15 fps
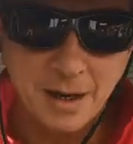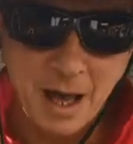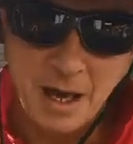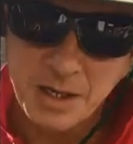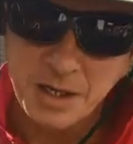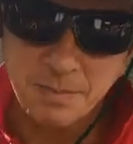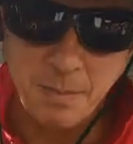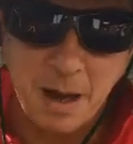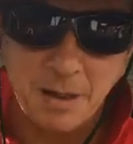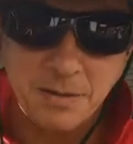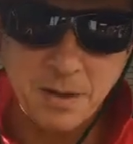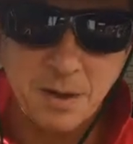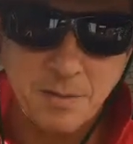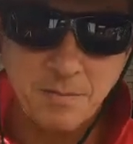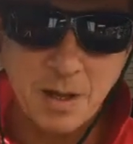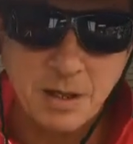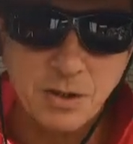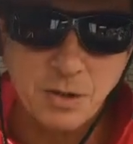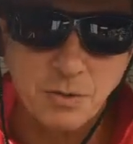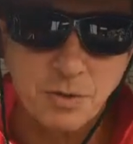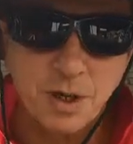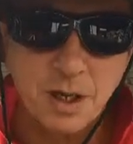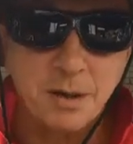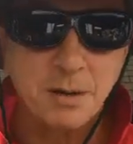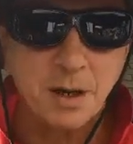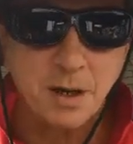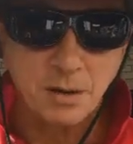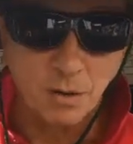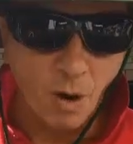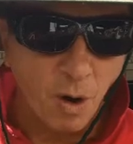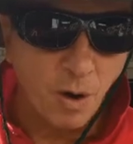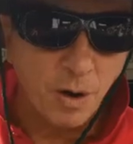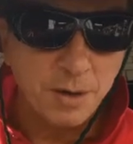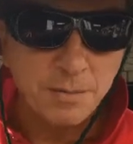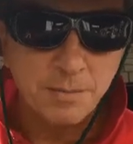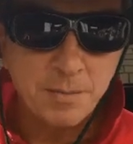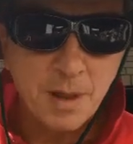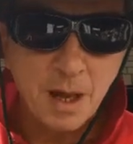last month, that's already gone,